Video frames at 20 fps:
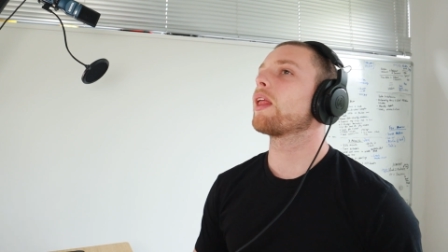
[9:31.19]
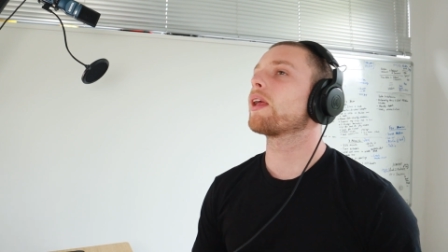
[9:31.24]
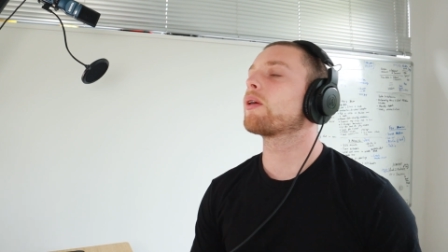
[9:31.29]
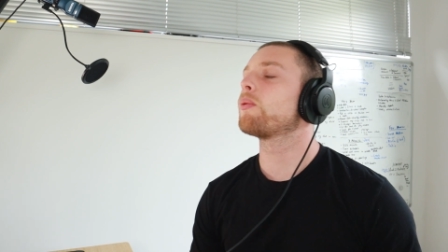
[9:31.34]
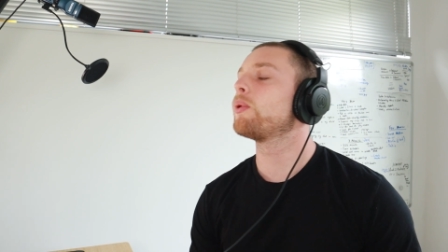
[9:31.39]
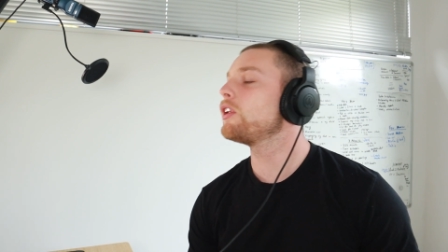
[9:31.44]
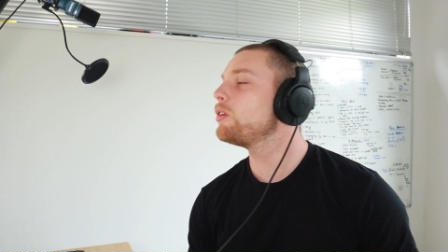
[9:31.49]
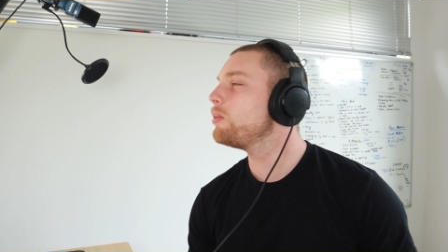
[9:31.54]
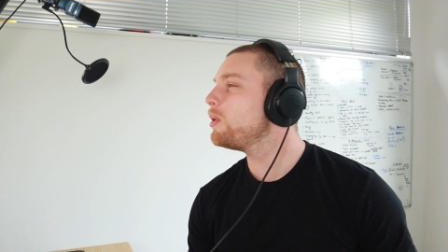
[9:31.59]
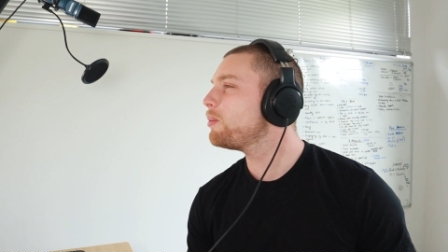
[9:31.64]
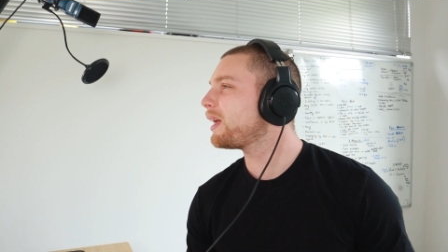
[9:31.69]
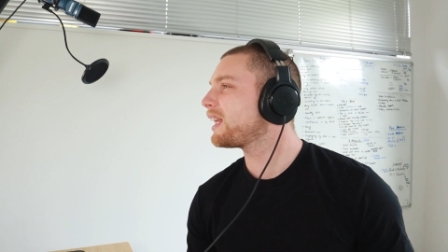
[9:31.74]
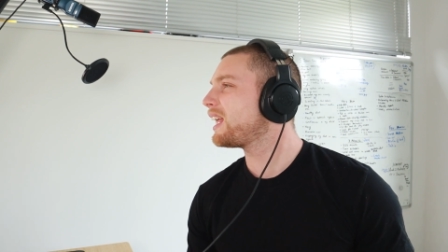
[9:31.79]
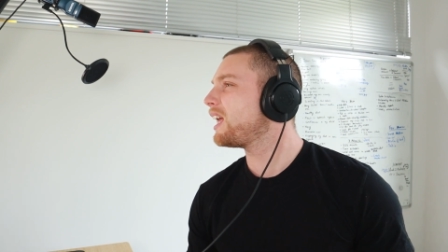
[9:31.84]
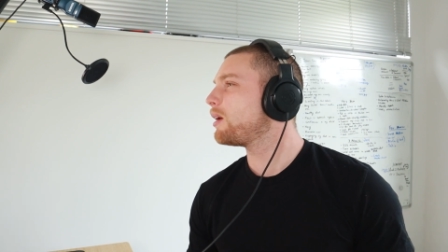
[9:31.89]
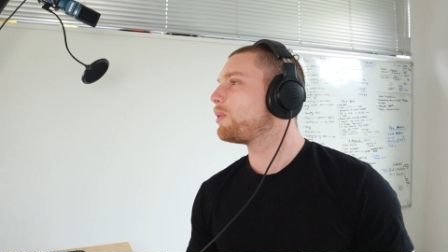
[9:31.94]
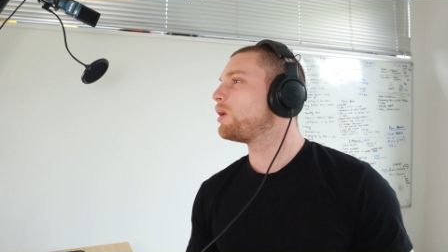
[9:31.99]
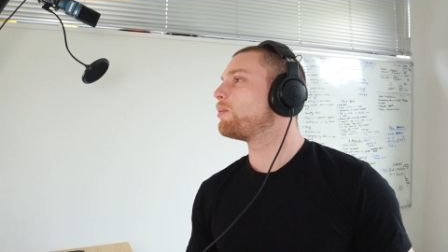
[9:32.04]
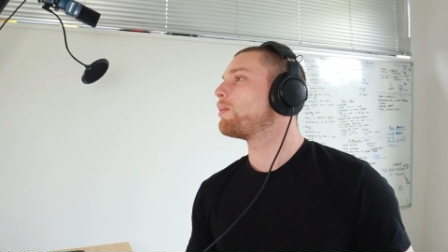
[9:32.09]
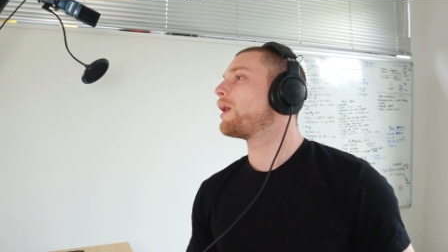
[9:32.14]
Like, what do you mean by
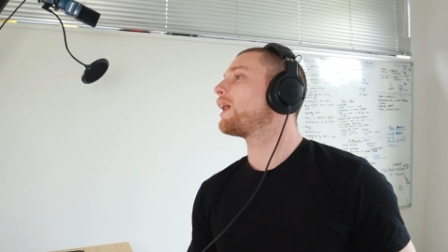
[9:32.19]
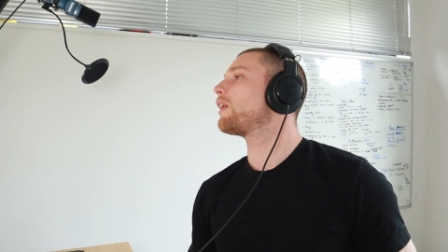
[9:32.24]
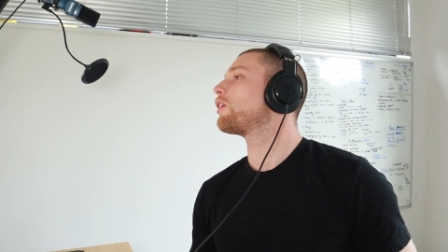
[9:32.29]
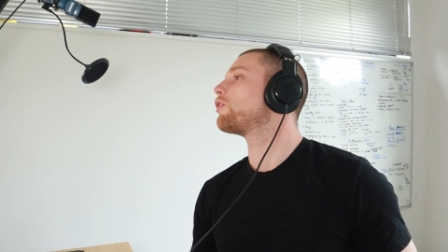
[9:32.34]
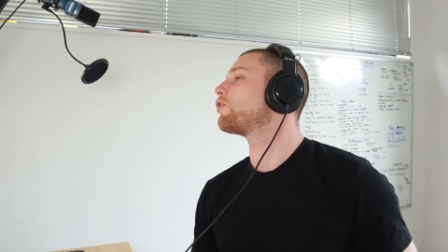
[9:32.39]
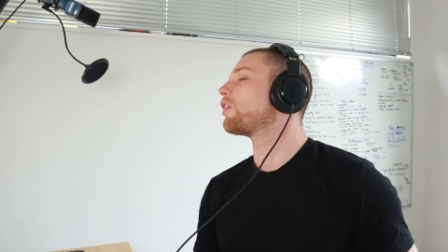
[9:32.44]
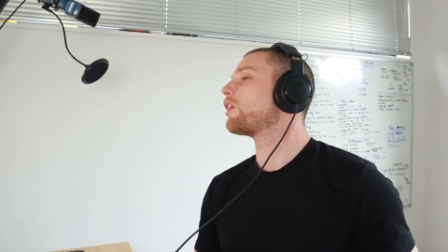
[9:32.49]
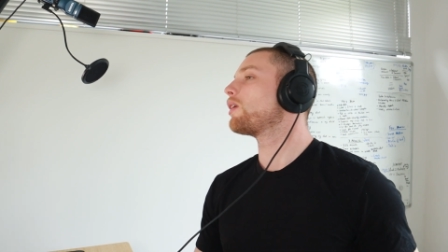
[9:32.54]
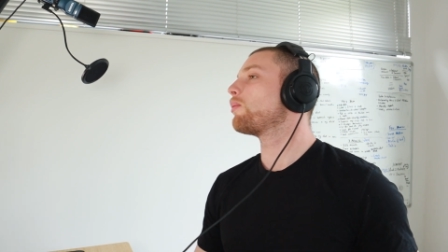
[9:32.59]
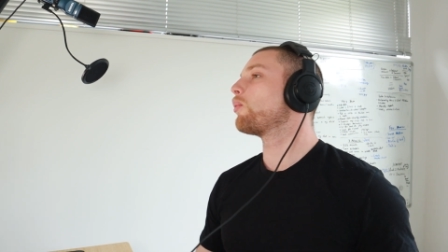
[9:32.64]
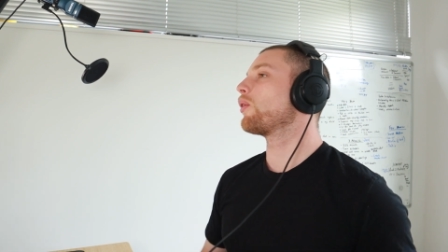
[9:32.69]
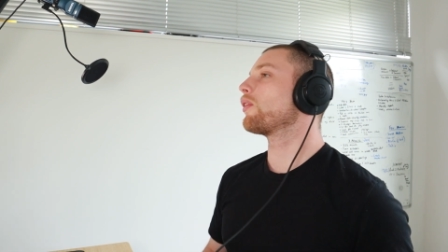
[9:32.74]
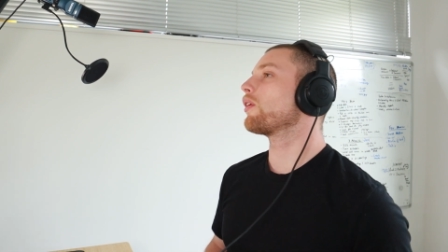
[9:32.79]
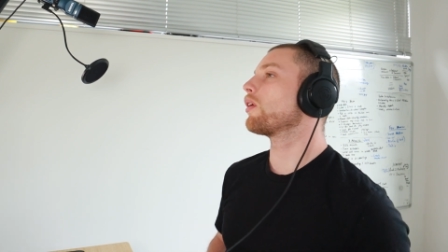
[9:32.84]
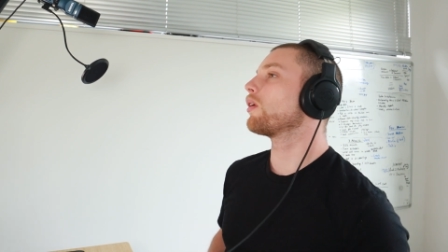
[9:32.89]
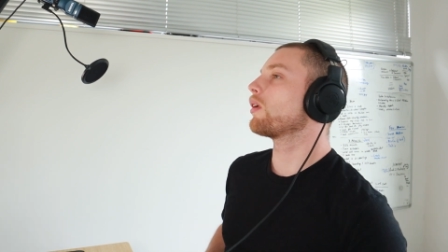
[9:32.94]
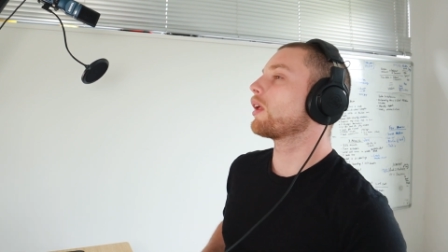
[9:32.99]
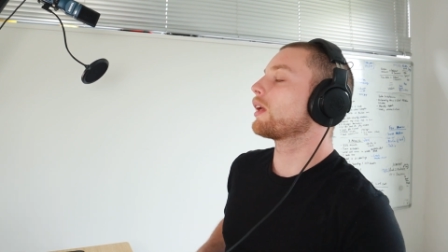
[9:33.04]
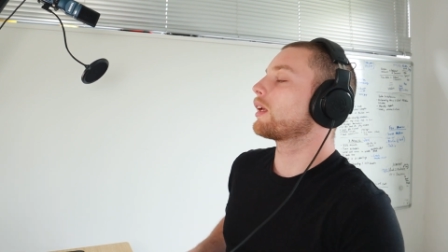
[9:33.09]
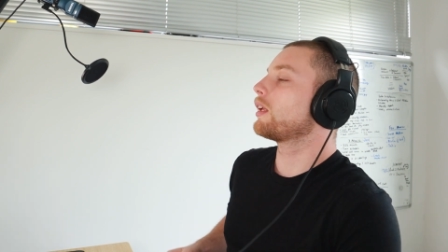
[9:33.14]
can't be managed anymore,
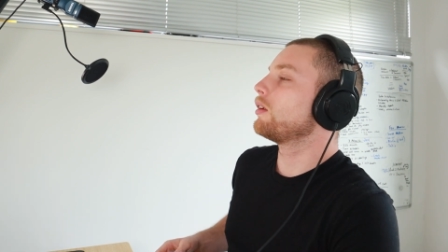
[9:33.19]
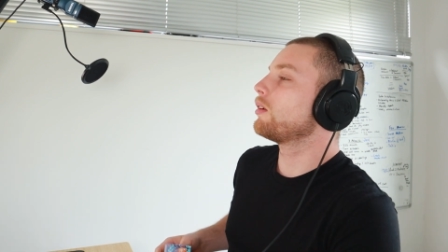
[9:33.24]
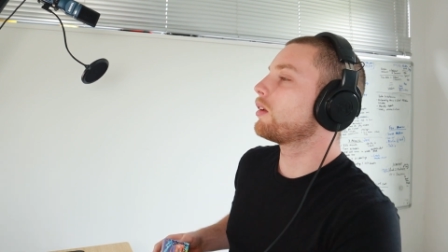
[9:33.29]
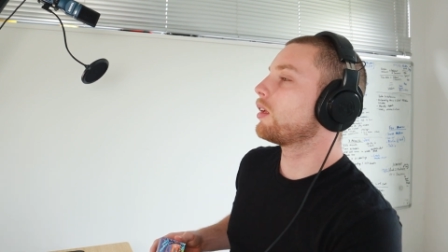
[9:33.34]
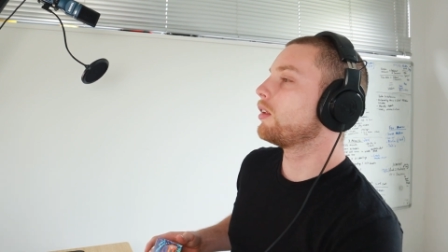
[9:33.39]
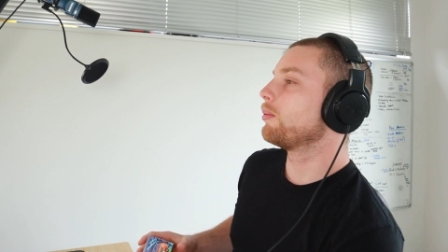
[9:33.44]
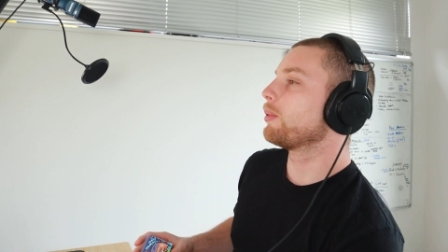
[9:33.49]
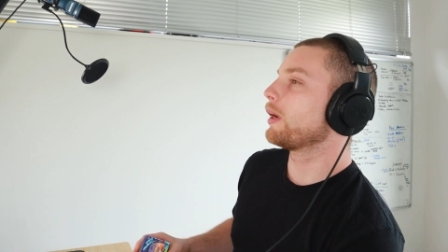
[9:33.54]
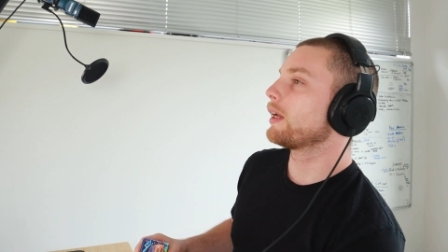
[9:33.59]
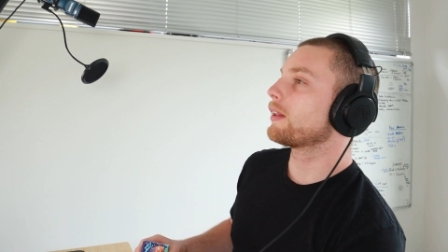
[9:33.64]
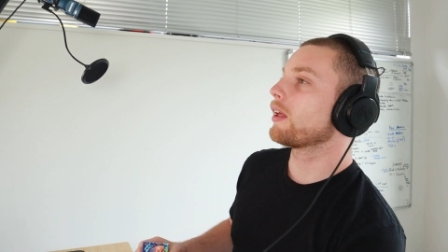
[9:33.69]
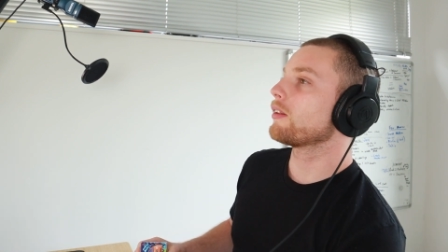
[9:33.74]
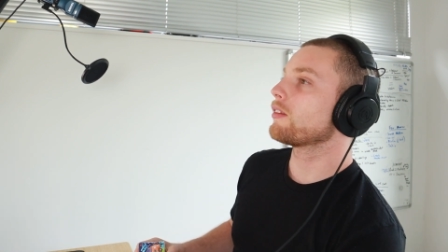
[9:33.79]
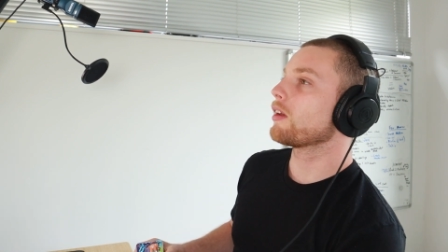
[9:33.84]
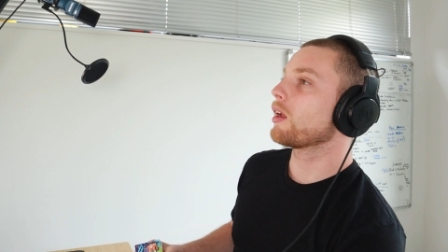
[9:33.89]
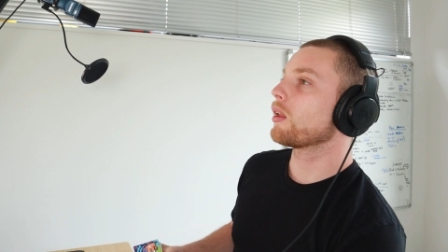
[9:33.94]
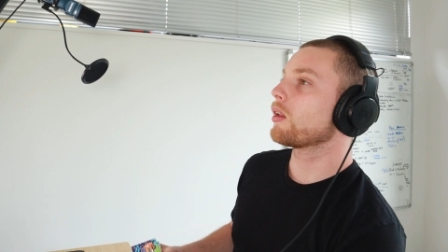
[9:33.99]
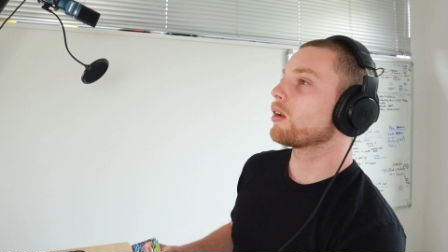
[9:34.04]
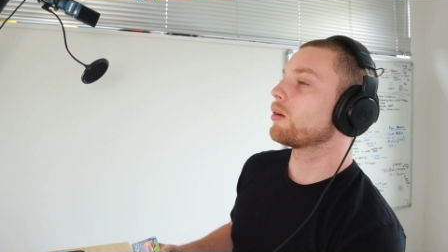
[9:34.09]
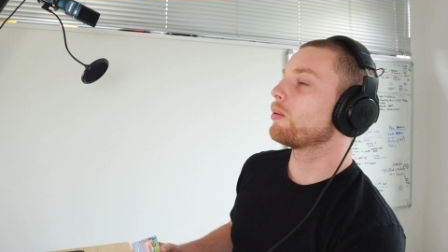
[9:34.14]
though? Like, can you break that
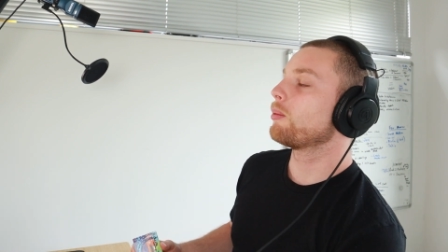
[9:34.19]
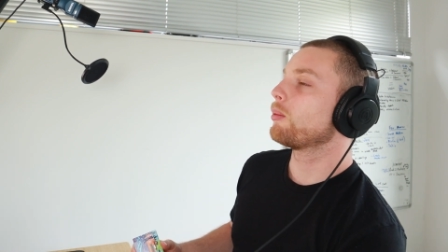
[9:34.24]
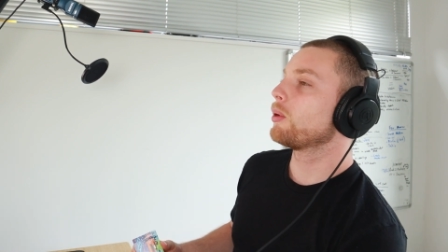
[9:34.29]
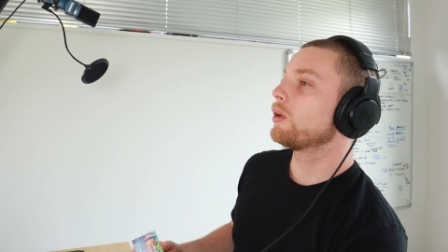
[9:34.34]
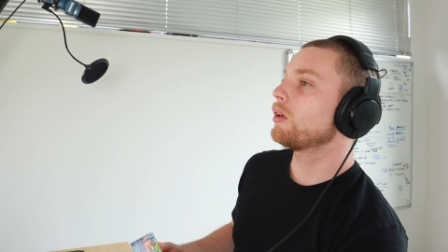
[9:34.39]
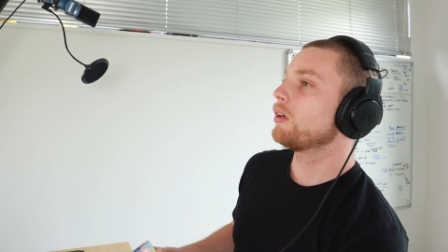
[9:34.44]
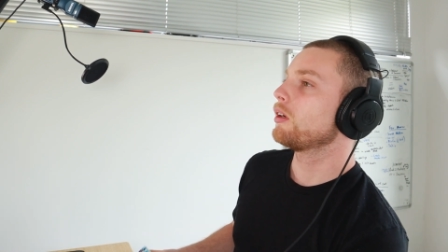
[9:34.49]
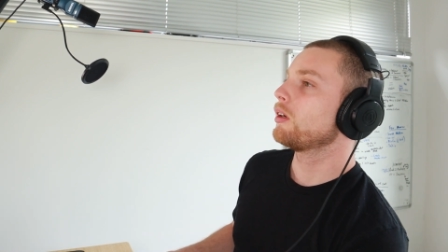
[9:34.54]
down a little bit more?